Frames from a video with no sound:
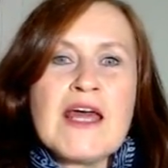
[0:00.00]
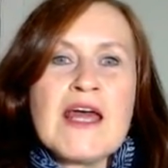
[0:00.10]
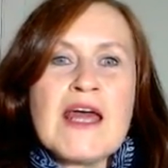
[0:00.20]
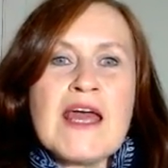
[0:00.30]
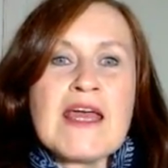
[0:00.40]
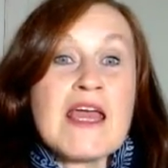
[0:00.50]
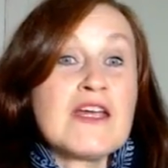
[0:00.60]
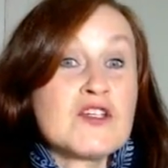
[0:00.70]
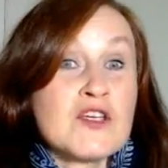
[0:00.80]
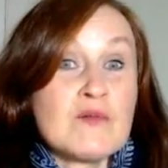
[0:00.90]

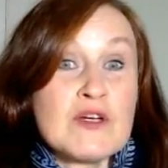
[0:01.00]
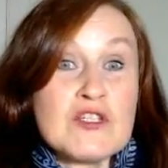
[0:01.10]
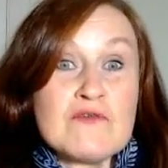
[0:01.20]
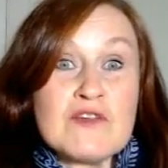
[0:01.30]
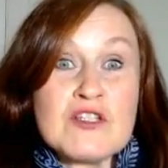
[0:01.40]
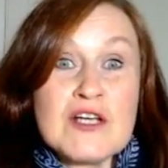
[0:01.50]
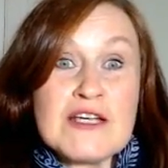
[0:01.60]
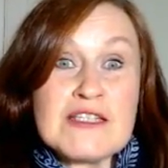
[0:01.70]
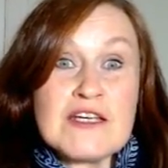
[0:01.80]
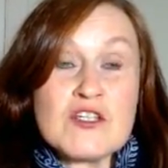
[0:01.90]
engage so much in
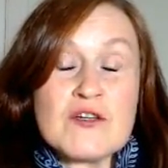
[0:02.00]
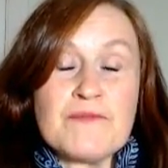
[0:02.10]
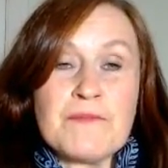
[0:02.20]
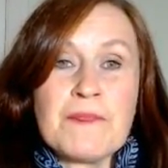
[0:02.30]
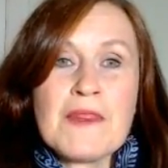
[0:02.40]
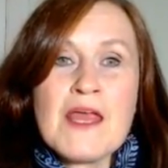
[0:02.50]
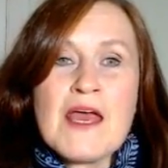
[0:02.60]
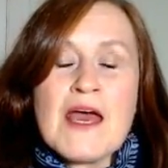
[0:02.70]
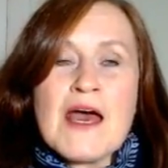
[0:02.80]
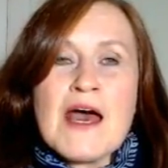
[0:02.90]
visualization.
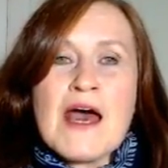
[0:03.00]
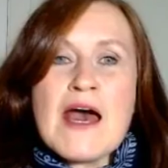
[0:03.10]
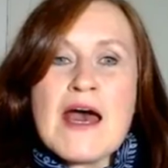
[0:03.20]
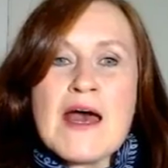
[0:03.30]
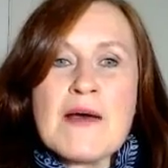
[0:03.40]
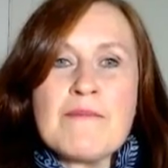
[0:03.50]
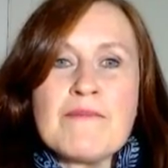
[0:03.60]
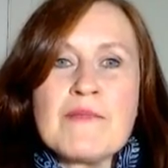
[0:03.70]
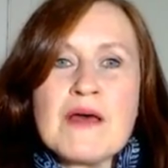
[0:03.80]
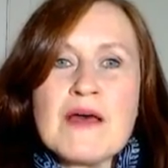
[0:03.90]

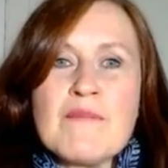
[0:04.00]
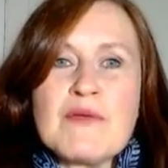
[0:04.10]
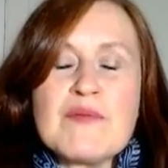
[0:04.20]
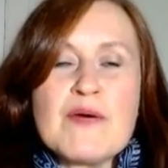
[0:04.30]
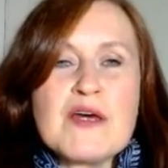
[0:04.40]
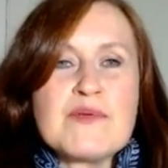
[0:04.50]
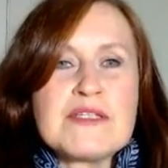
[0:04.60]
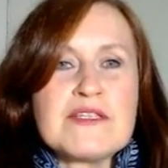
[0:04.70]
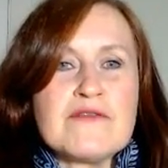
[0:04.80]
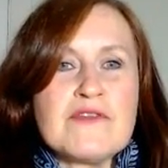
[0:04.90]
But the purpose
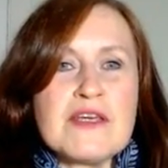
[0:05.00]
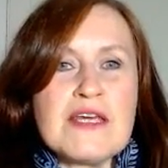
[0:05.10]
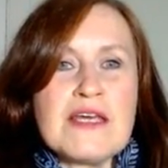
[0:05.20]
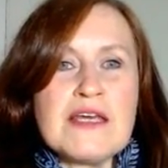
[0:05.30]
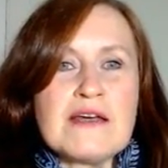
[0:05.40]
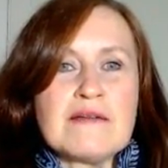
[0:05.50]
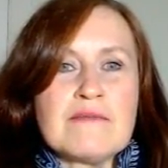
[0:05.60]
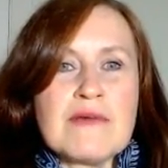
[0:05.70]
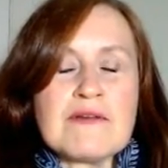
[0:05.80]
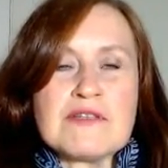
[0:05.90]
of the
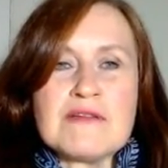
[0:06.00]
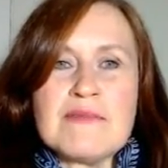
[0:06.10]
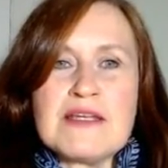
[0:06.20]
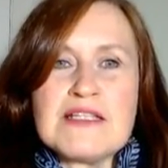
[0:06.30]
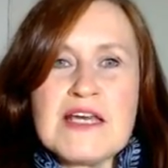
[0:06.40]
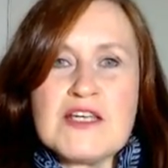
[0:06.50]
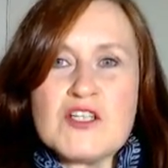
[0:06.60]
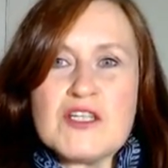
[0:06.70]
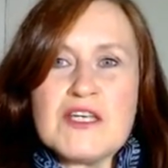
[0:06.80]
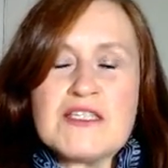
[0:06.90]
mountain
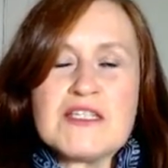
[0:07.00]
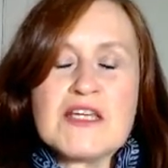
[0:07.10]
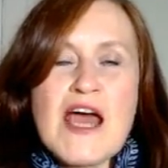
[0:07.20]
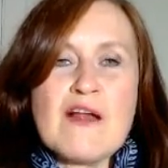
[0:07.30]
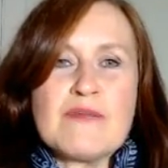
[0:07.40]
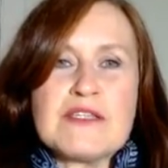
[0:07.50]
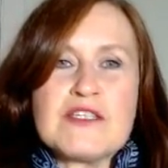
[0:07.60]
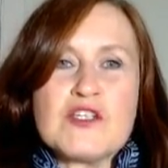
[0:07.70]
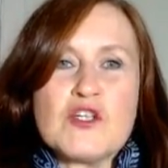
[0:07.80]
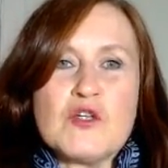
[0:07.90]
meditation is to help us
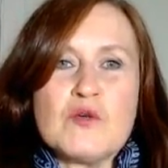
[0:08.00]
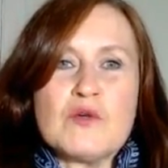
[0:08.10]
to